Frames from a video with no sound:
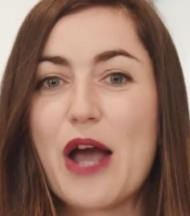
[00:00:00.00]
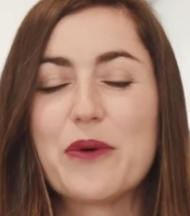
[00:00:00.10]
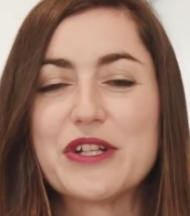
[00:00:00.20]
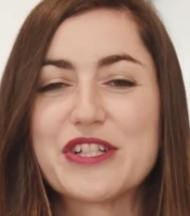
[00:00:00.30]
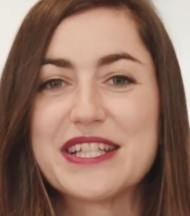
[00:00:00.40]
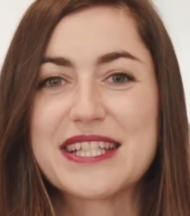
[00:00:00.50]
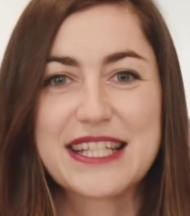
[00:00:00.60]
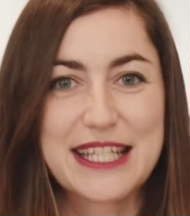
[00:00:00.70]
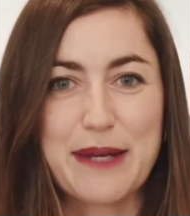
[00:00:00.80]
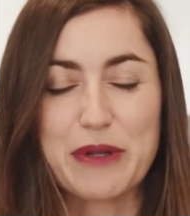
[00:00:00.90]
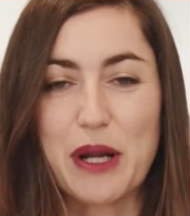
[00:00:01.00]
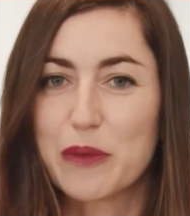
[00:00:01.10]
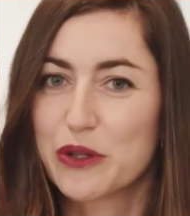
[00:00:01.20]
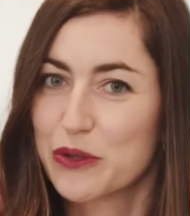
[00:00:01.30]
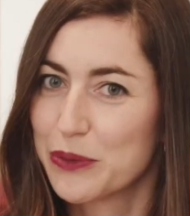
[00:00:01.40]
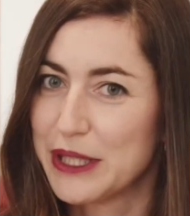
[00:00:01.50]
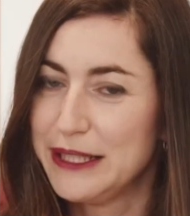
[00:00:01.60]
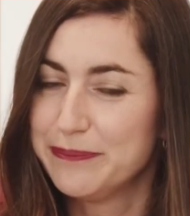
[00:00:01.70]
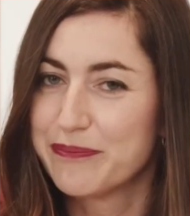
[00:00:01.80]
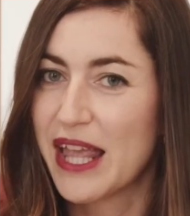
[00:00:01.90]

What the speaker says: which is tip number 3,